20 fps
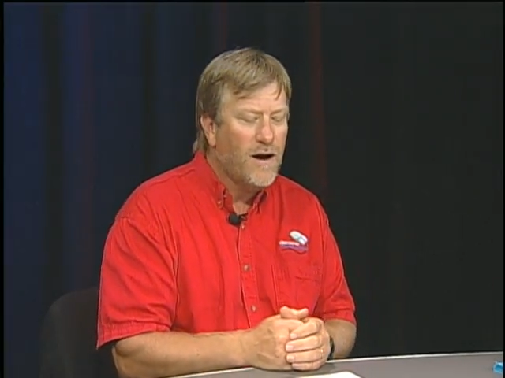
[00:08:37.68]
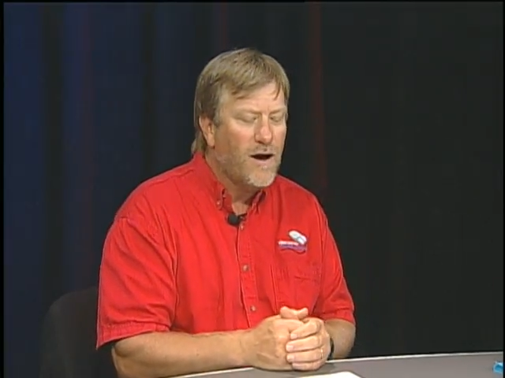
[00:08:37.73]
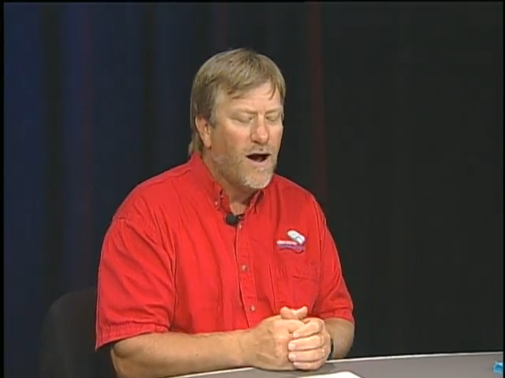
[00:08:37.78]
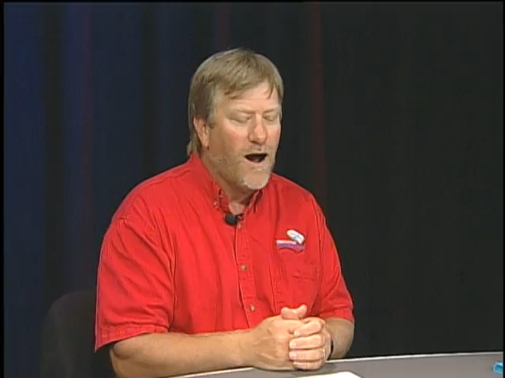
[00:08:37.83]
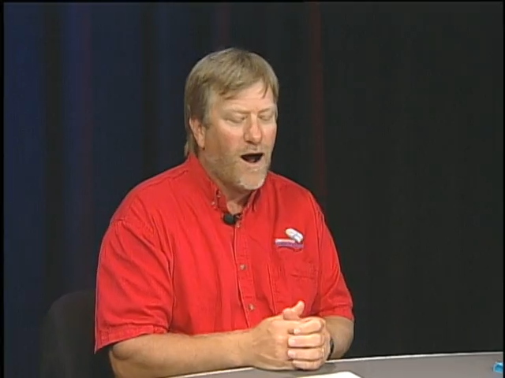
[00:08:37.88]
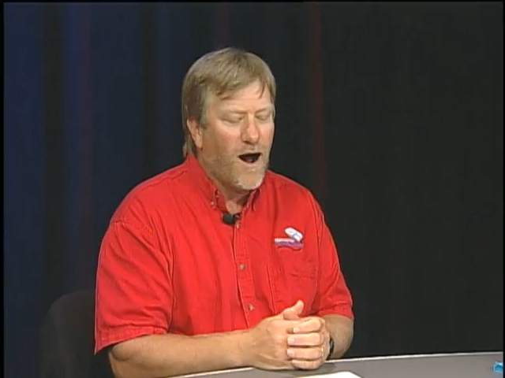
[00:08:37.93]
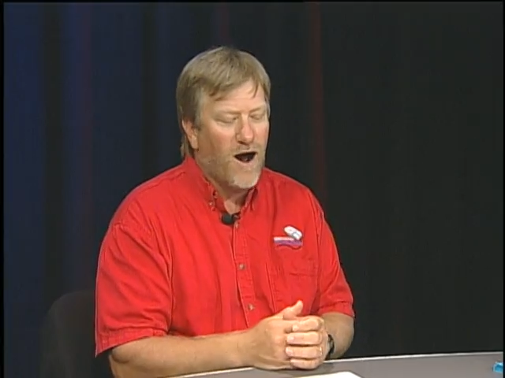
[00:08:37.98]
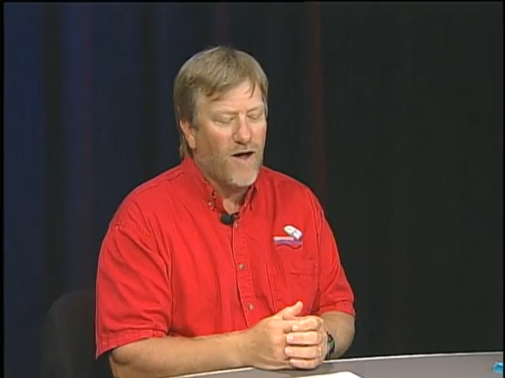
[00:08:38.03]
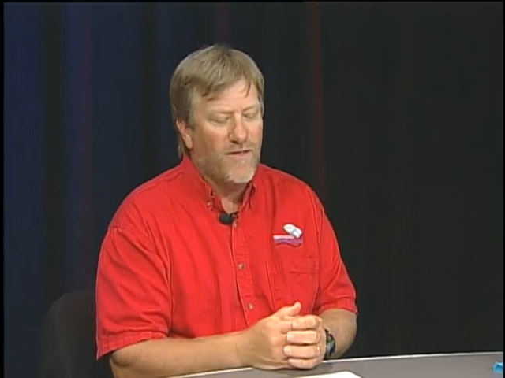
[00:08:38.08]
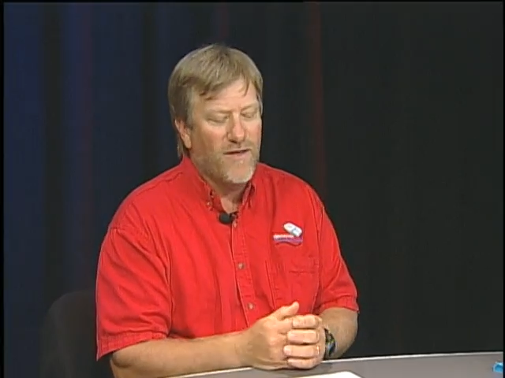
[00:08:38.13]

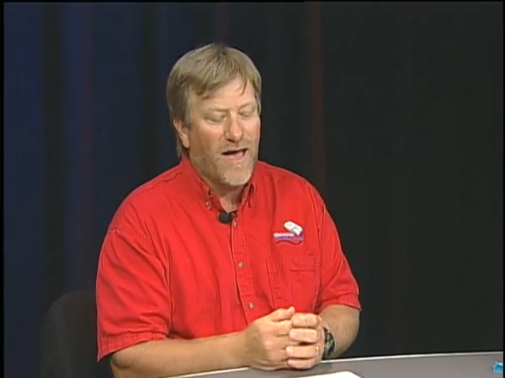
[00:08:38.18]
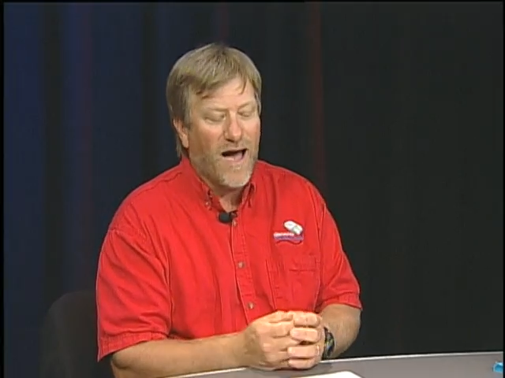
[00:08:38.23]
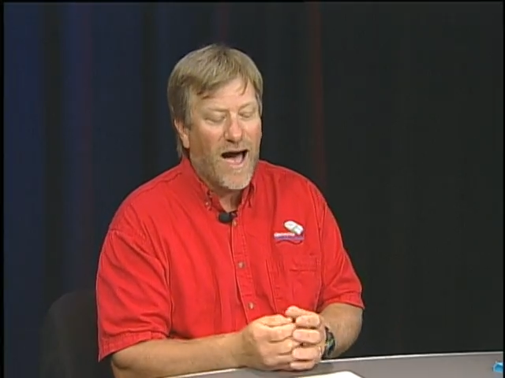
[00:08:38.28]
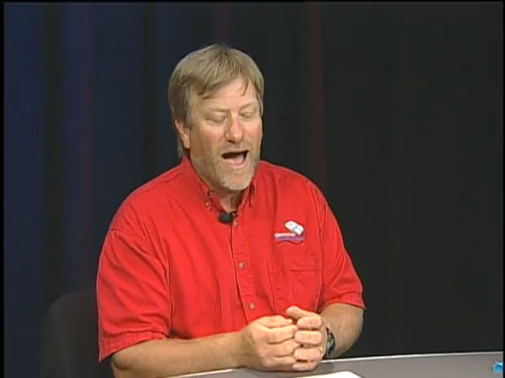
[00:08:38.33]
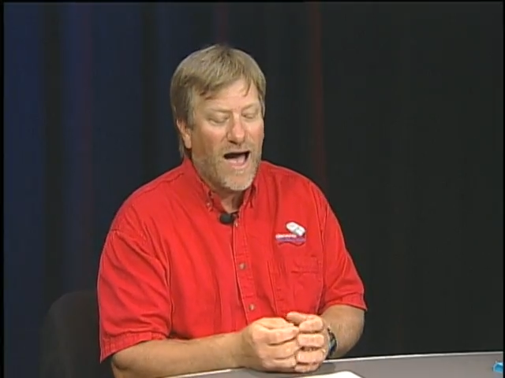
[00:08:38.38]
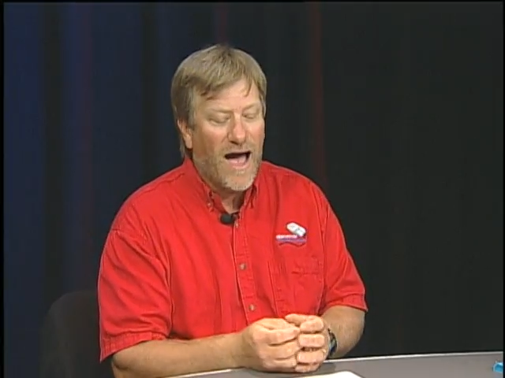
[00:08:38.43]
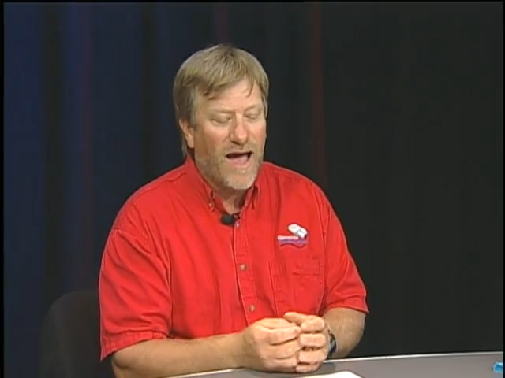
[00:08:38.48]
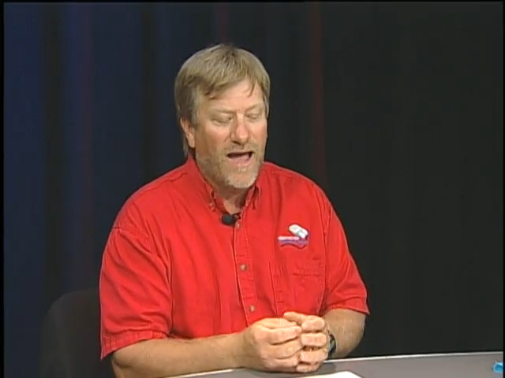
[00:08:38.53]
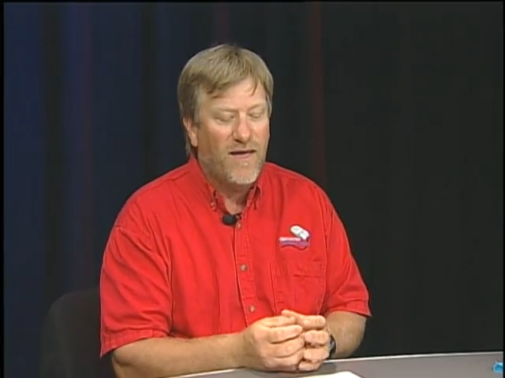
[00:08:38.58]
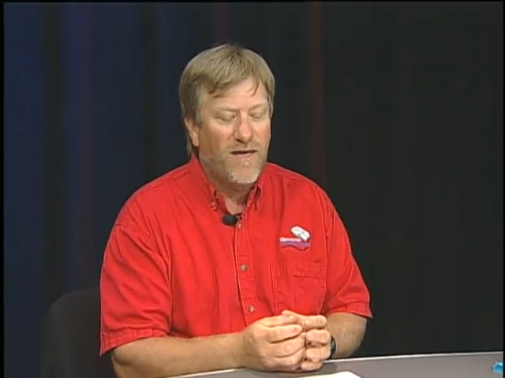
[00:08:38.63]
are the
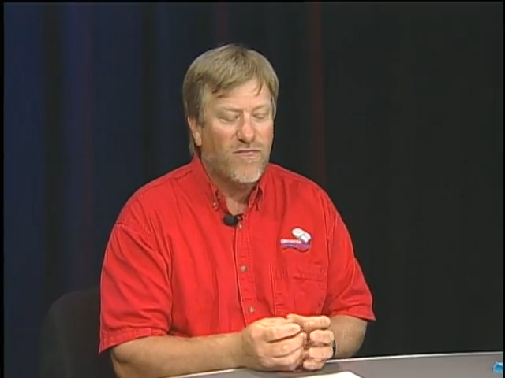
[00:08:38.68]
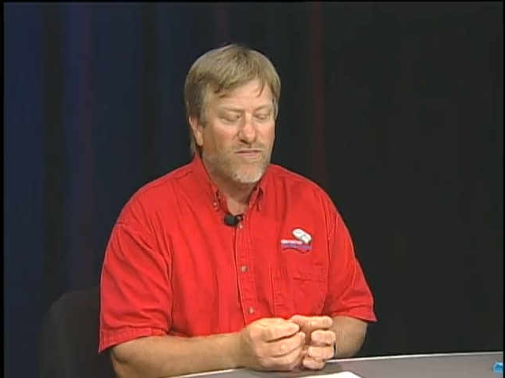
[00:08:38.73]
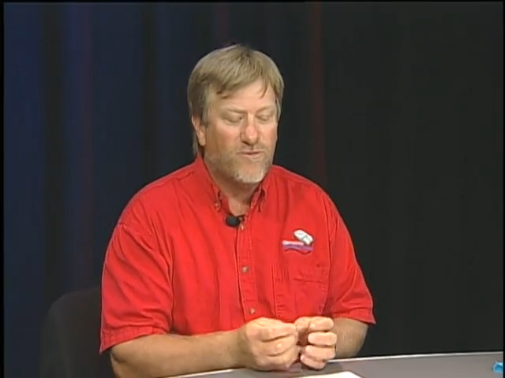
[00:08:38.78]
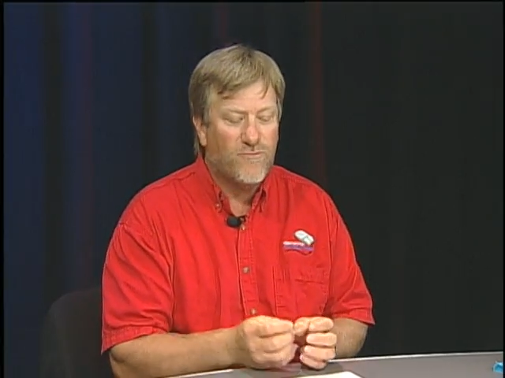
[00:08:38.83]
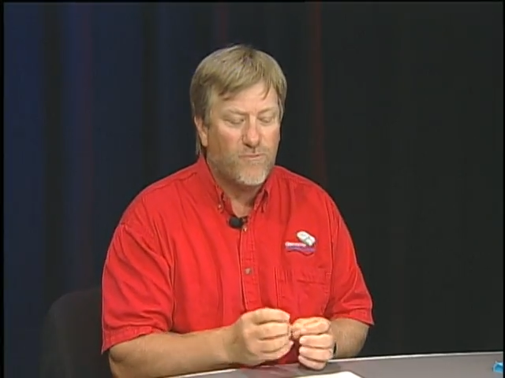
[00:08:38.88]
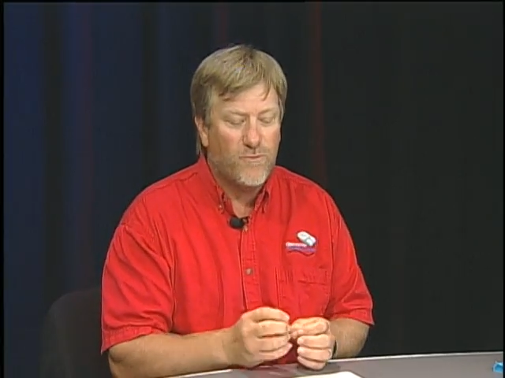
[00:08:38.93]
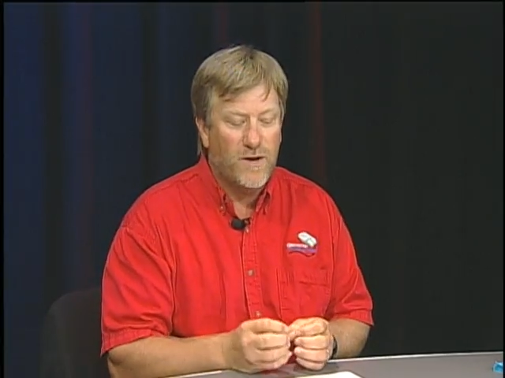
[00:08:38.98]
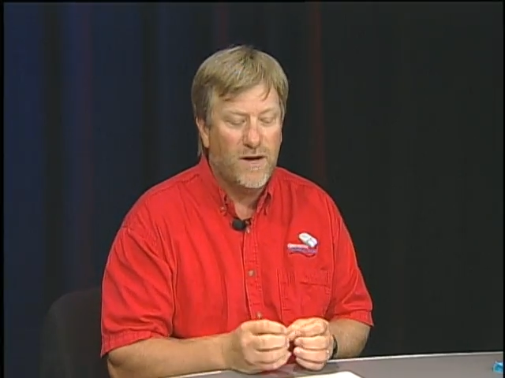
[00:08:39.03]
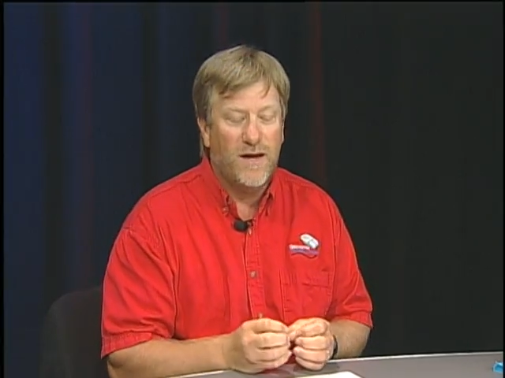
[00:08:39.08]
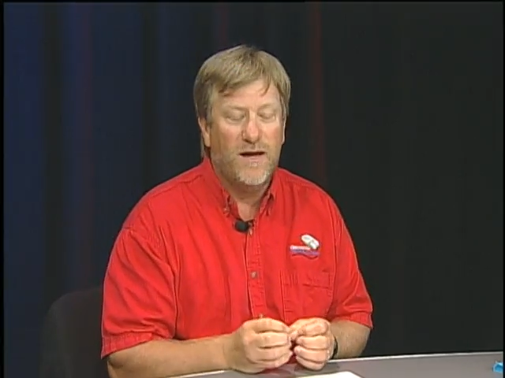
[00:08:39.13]

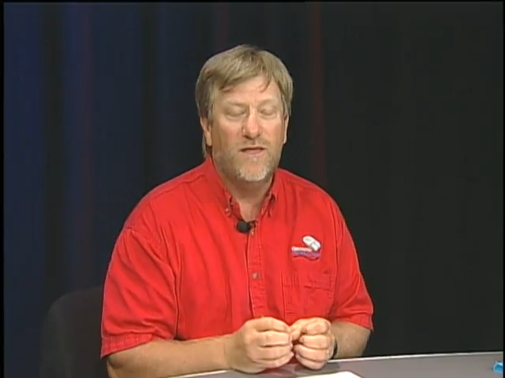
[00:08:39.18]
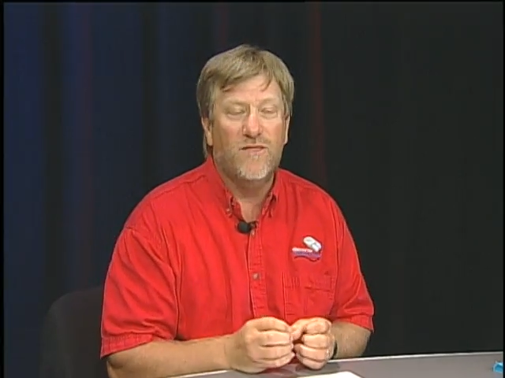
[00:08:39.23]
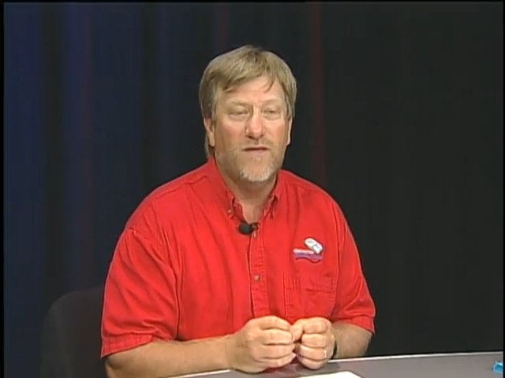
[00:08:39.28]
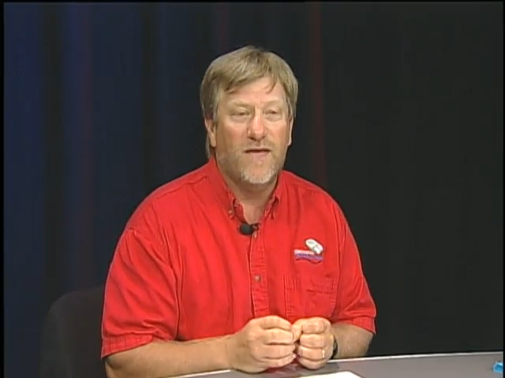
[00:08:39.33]
i3,